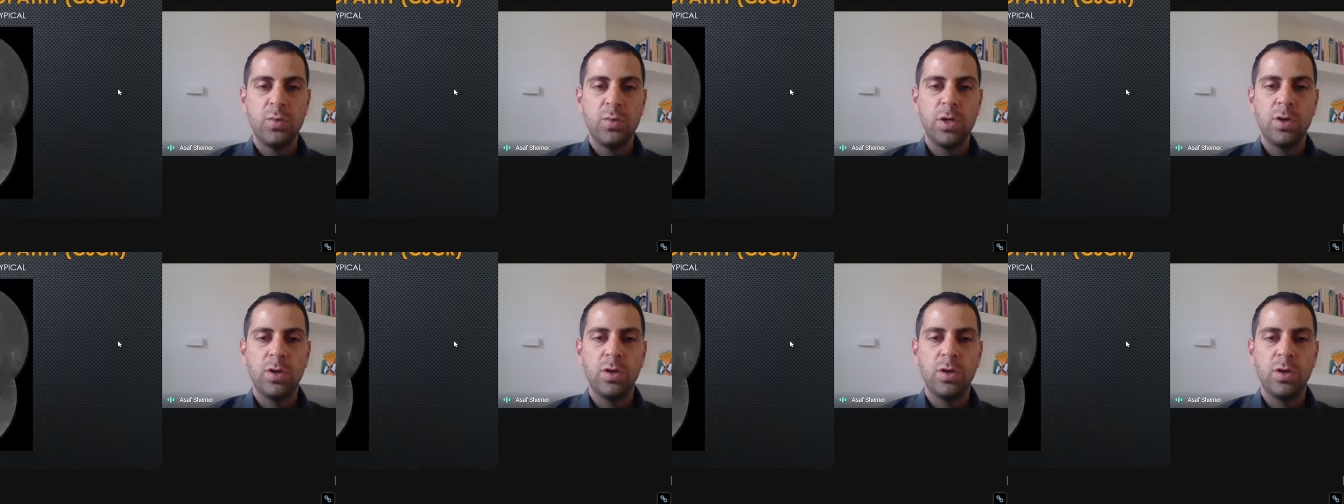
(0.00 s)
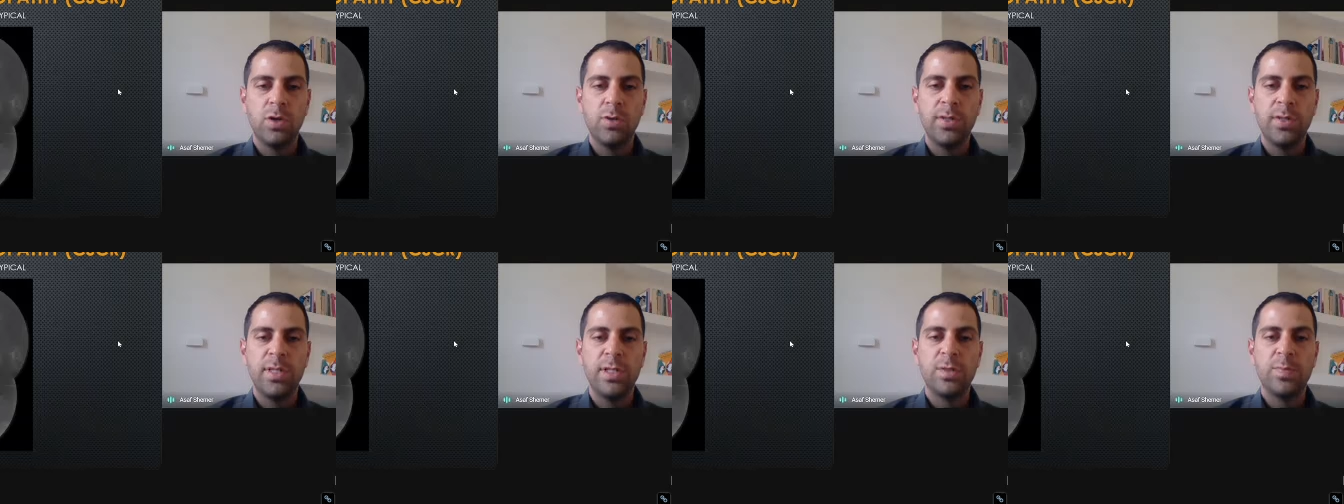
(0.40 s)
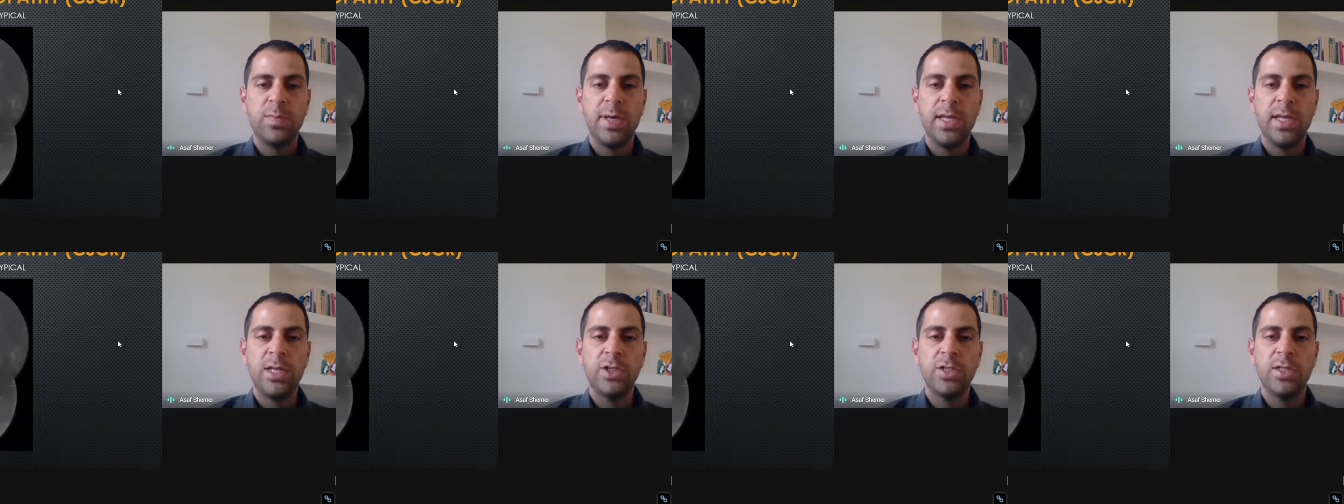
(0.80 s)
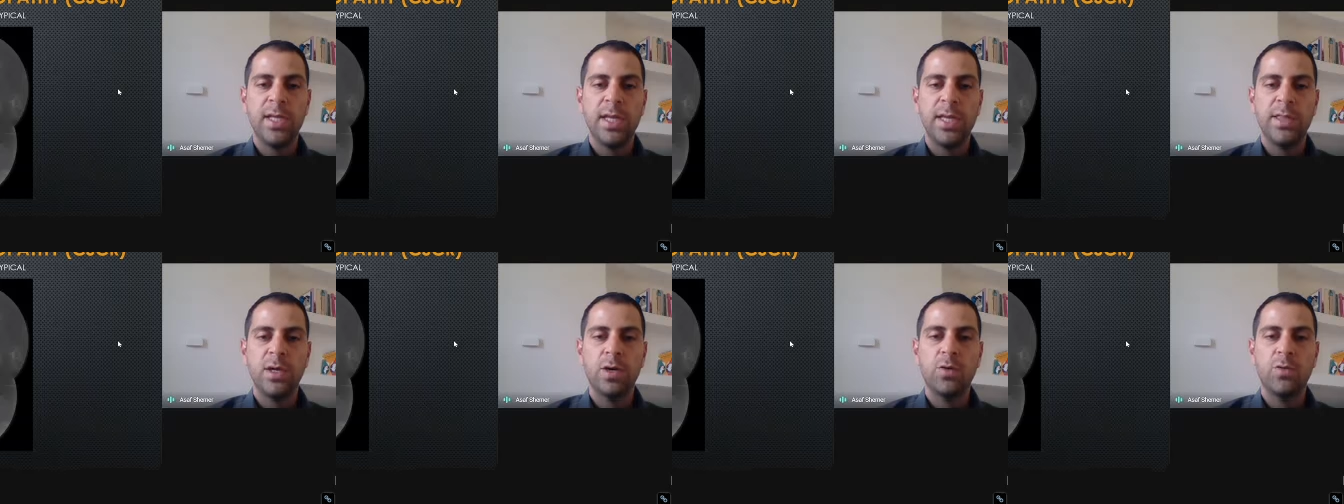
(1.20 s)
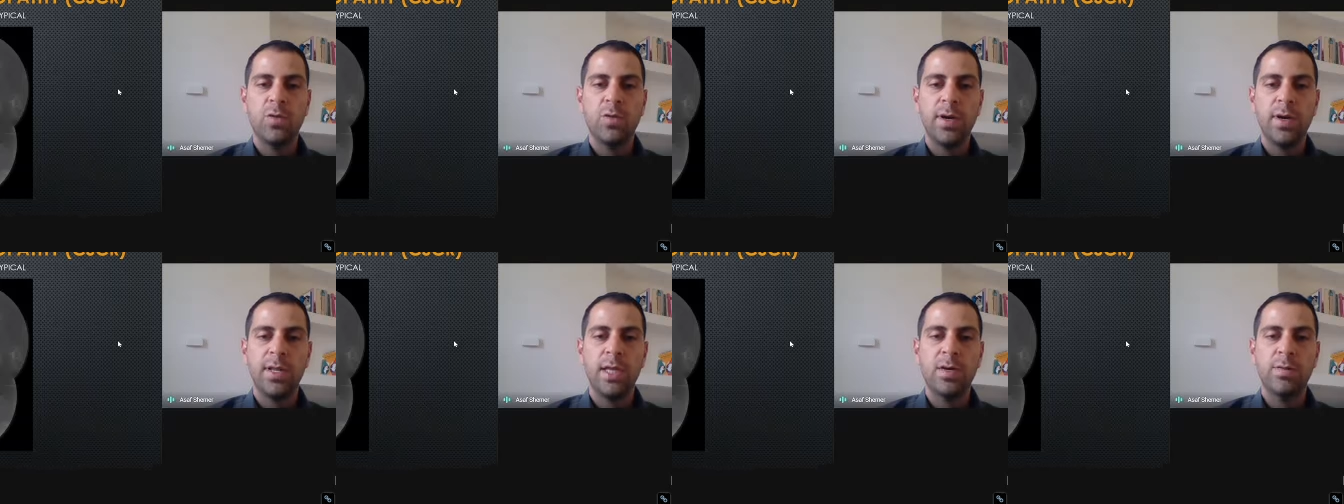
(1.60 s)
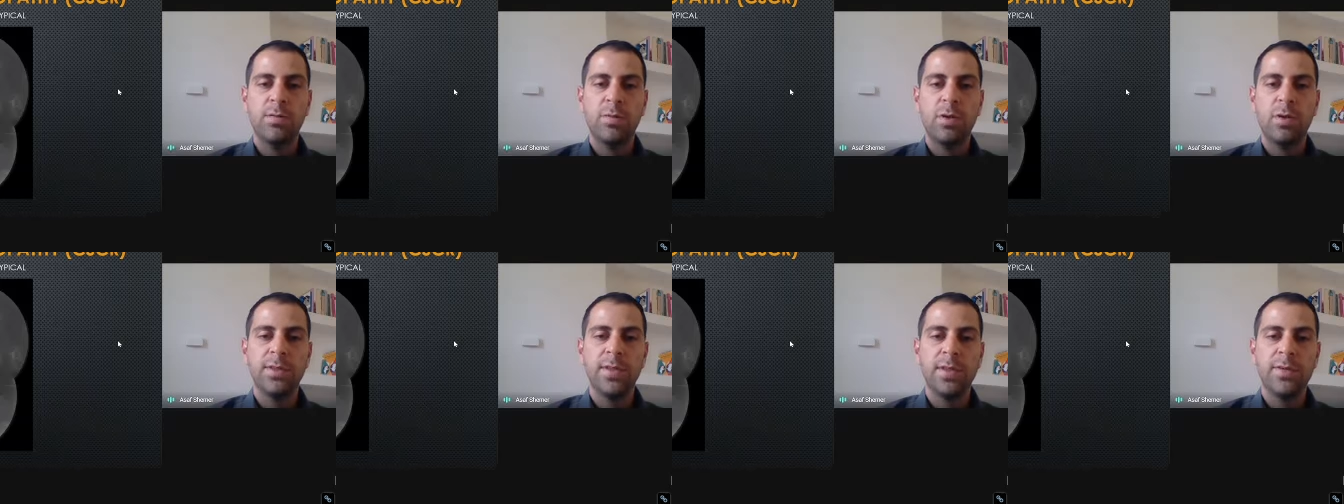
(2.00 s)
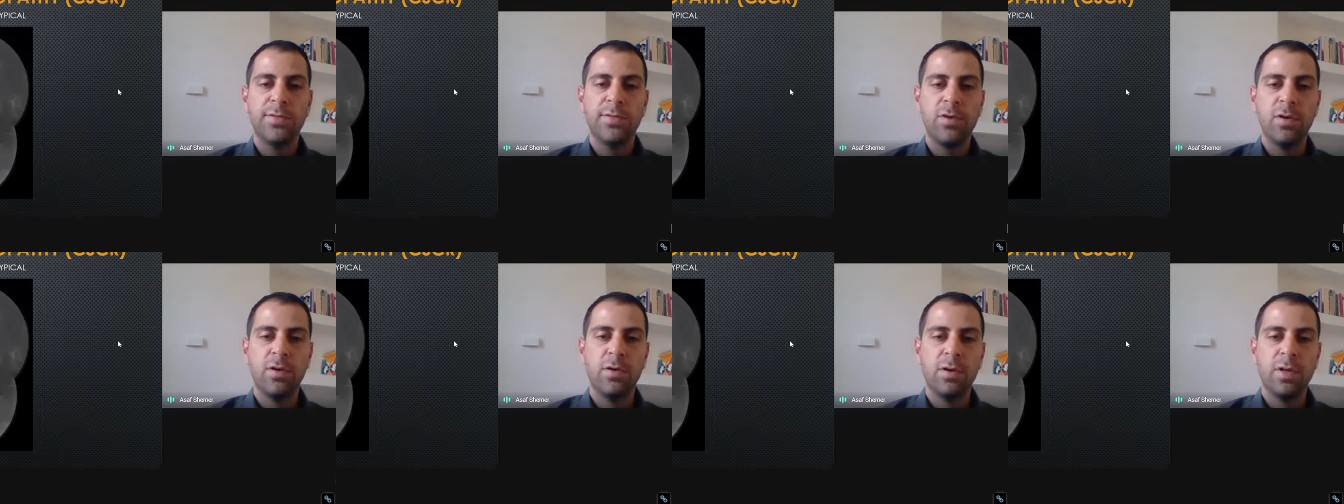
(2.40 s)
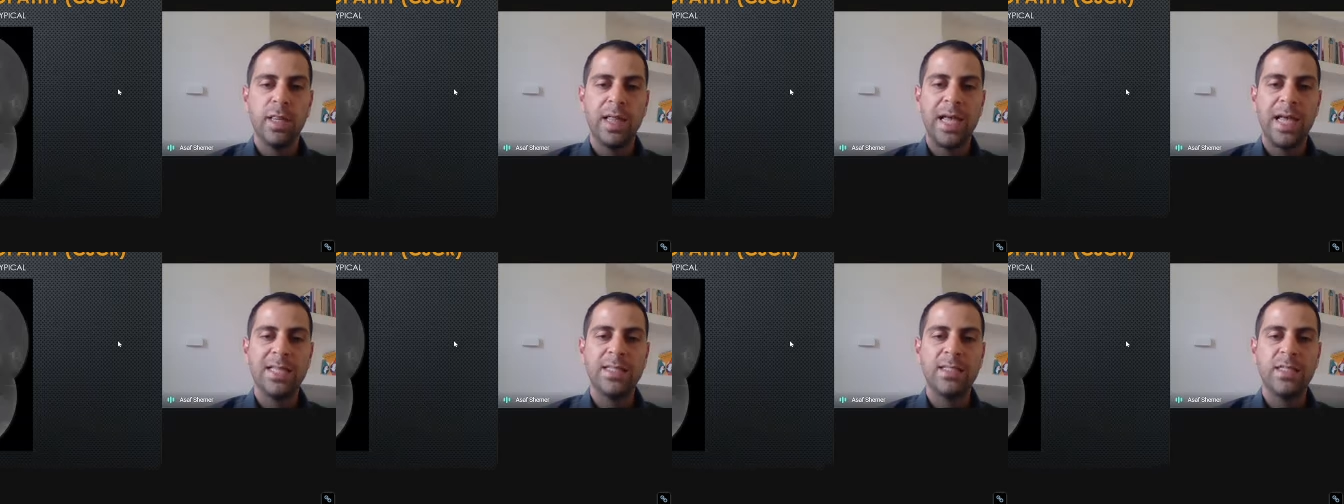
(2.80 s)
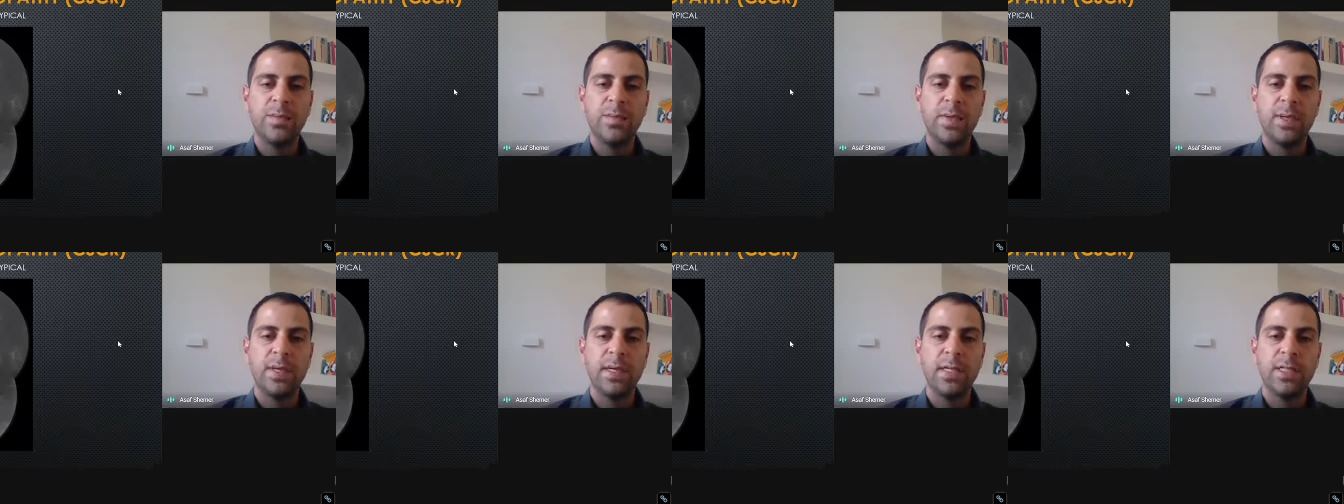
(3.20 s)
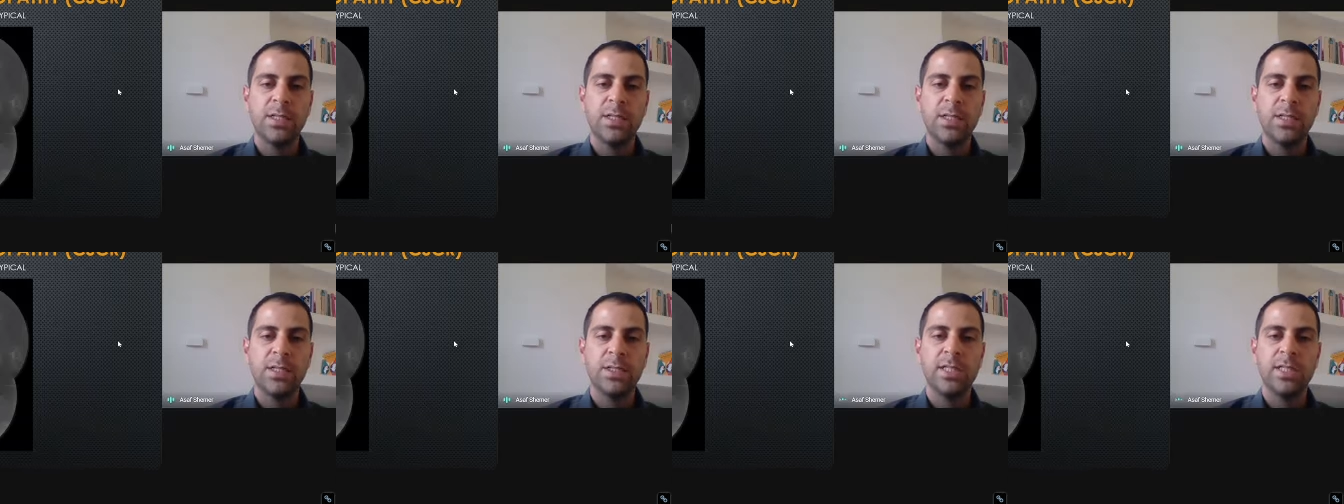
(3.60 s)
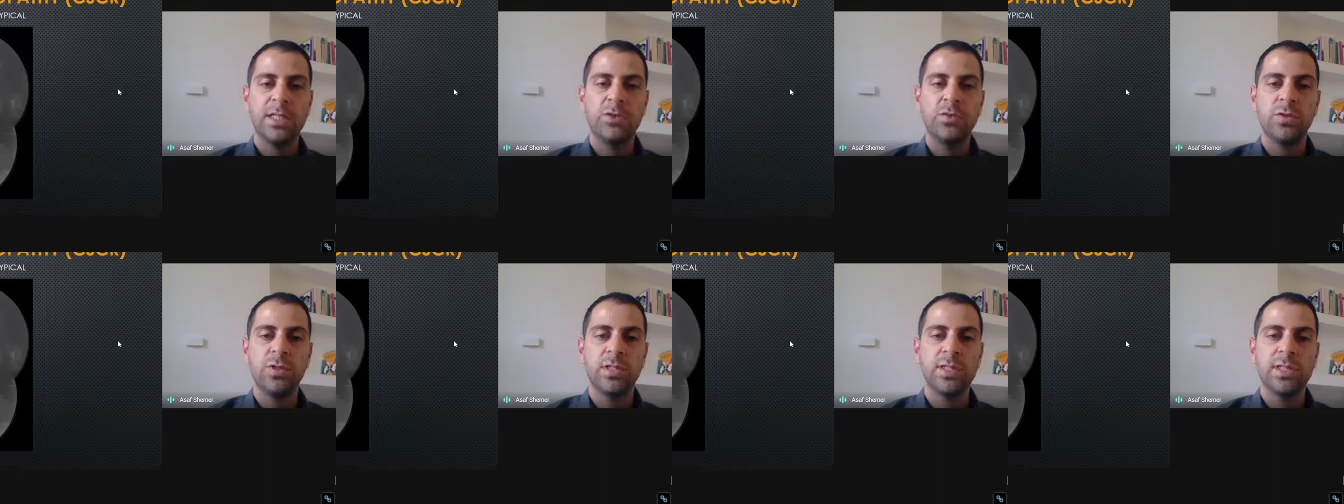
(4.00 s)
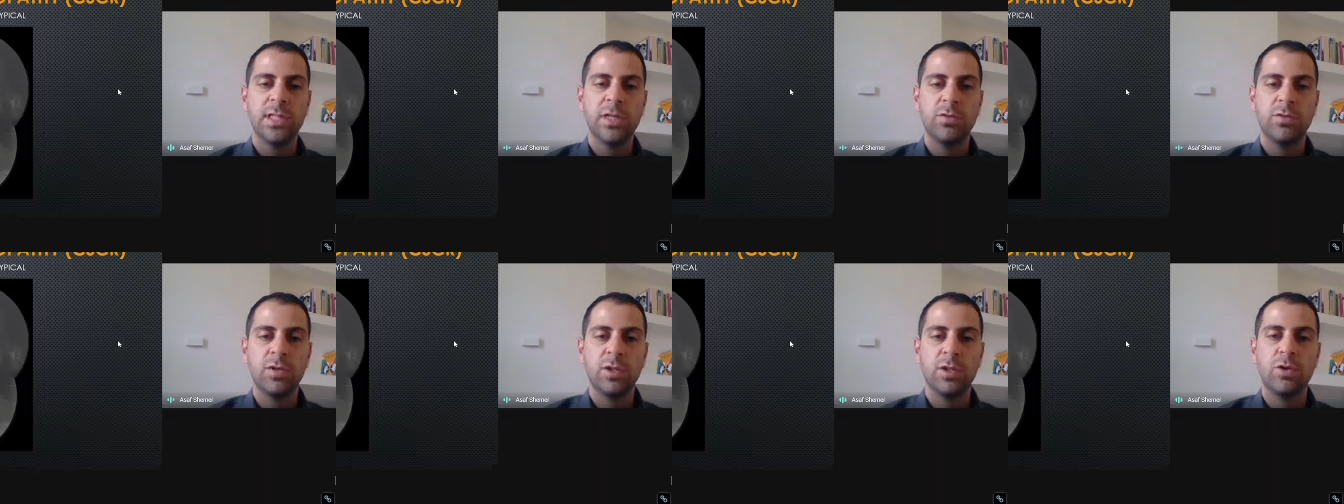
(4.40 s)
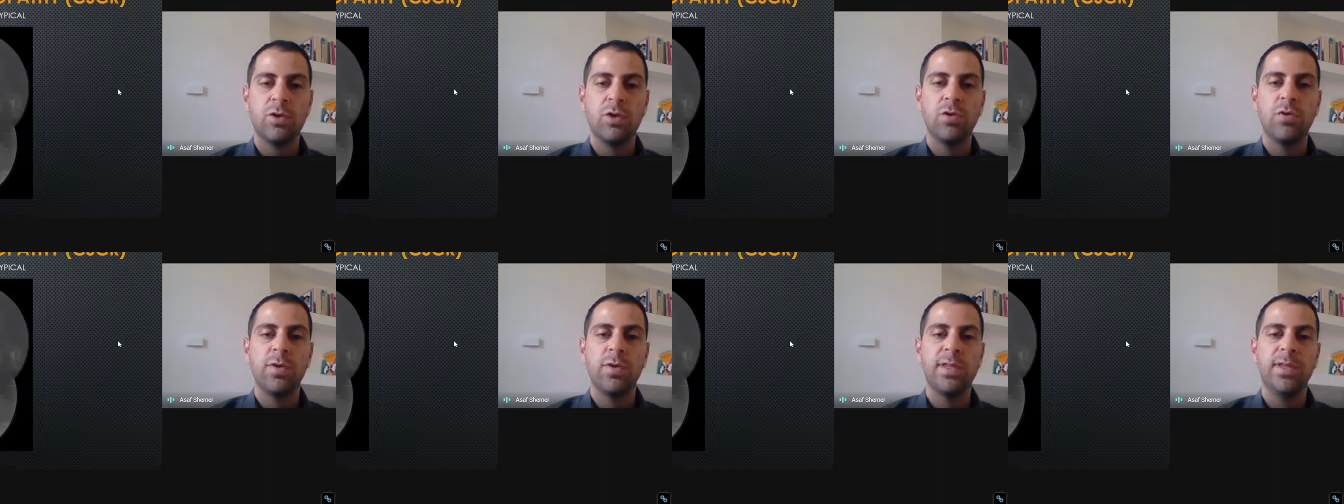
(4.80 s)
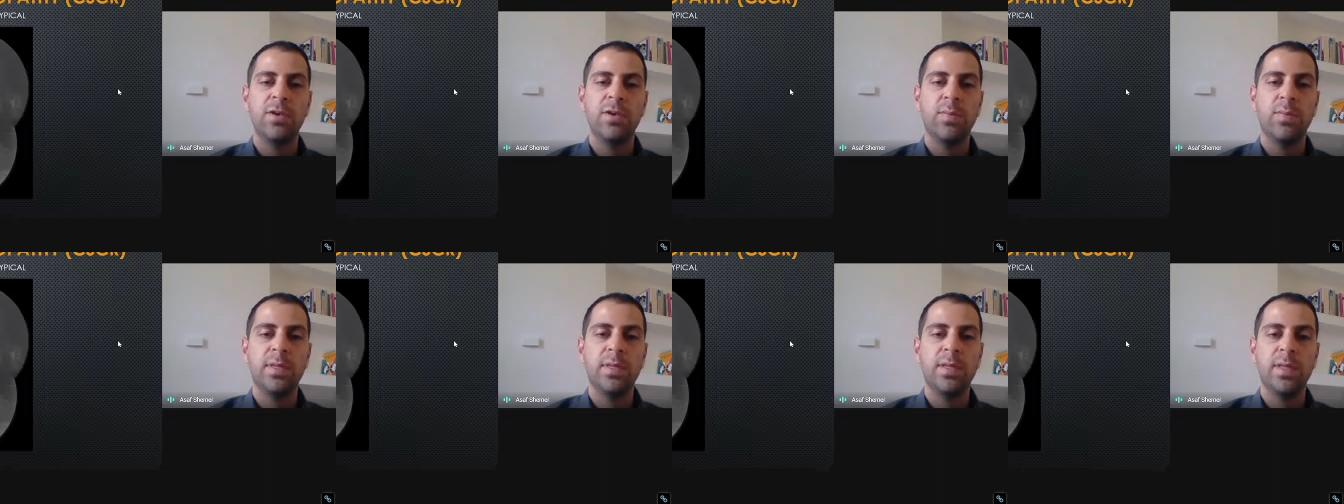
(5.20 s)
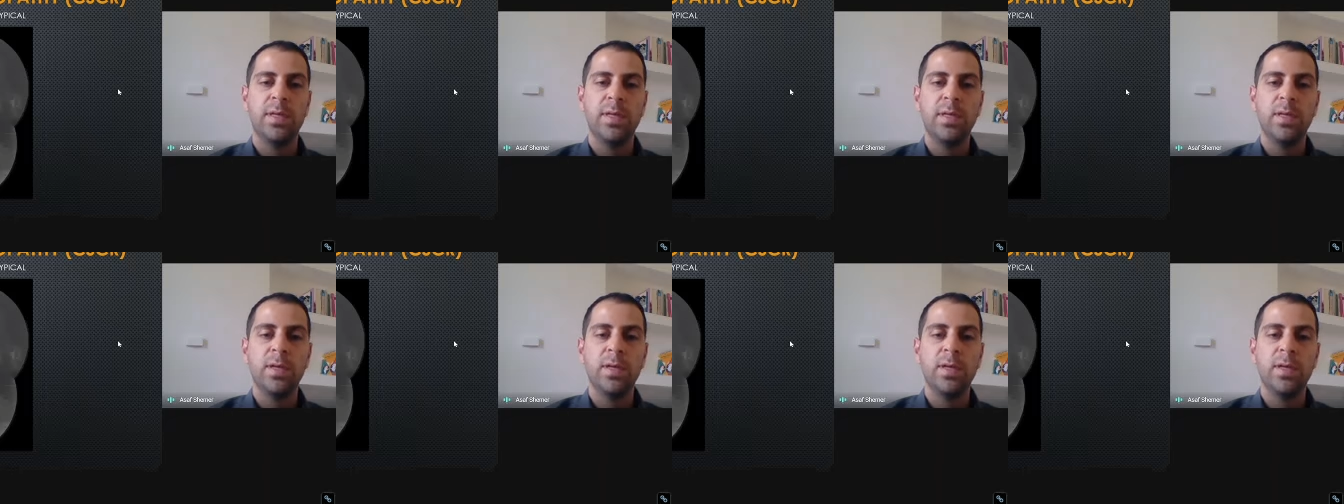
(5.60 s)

we conclude this patient had a chronic multifocal atypical central serous chorioretinopathy,